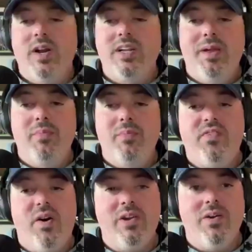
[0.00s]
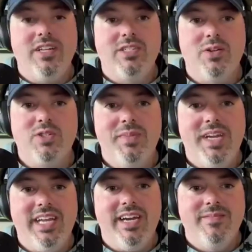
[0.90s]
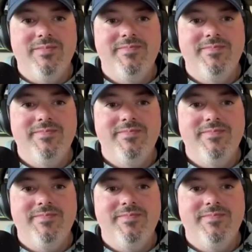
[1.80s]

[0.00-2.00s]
where can people follow you on social media?